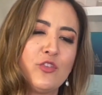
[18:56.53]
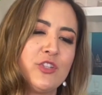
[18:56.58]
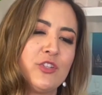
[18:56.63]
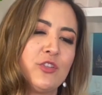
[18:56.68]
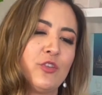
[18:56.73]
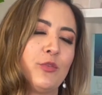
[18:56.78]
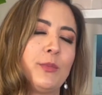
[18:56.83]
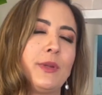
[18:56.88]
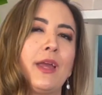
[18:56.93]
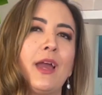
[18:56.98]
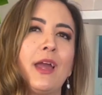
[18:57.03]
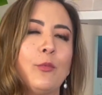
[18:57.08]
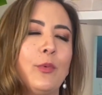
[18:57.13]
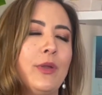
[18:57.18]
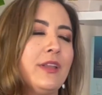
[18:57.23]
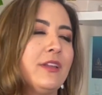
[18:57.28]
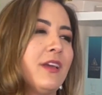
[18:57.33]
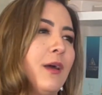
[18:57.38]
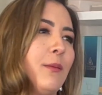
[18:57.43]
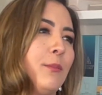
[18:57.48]
She told me, I
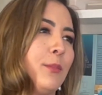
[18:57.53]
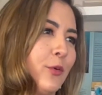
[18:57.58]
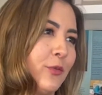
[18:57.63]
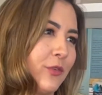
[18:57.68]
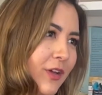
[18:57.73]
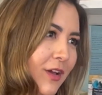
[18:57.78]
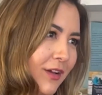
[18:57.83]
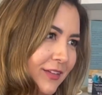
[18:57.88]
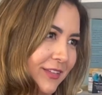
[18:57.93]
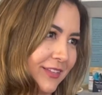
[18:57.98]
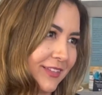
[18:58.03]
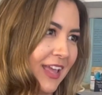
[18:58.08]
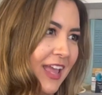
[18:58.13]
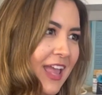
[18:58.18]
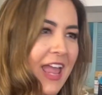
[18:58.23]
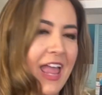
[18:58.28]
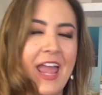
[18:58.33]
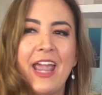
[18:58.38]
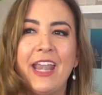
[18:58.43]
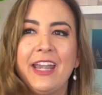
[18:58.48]
went and got Botox
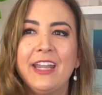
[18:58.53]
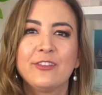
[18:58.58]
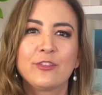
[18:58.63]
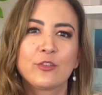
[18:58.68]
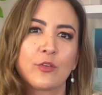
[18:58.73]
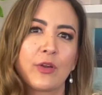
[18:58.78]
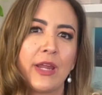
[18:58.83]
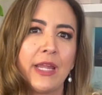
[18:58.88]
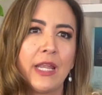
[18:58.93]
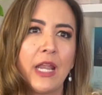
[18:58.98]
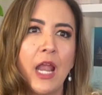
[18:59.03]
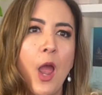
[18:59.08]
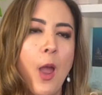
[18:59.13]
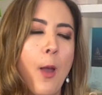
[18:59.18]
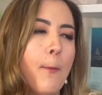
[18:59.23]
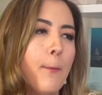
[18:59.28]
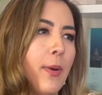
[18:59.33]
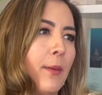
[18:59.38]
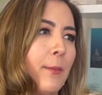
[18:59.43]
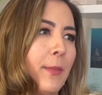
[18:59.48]
and it's great,
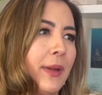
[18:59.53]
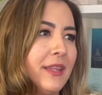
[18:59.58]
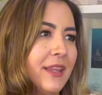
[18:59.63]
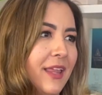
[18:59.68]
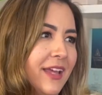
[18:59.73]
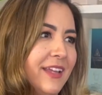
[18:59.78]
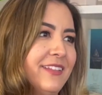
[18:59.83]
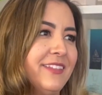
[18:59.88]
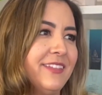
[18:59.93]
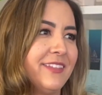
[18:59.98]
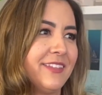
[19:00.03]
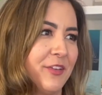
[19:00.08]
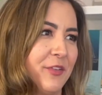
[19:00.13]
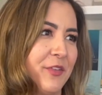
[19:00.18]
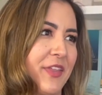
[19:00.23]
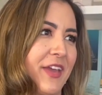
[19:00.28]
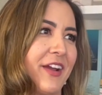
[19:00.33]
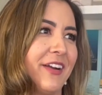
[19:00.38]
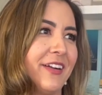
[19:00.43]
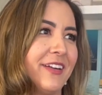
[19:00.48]
but my line's still
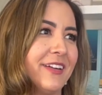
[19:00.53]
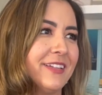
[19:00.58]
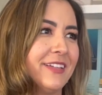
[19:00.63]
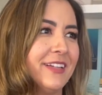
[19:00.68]
there.